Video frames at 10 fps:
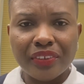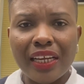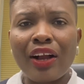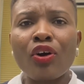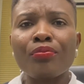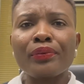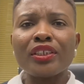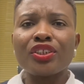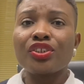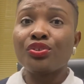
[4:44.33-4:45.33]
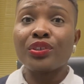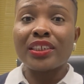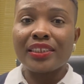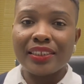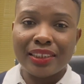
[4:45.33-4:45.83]
accomplish
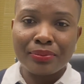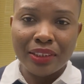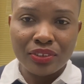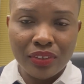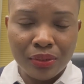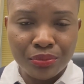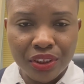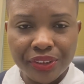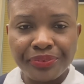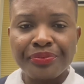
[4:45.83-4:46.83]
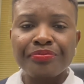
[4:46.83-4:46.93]
using this particular model?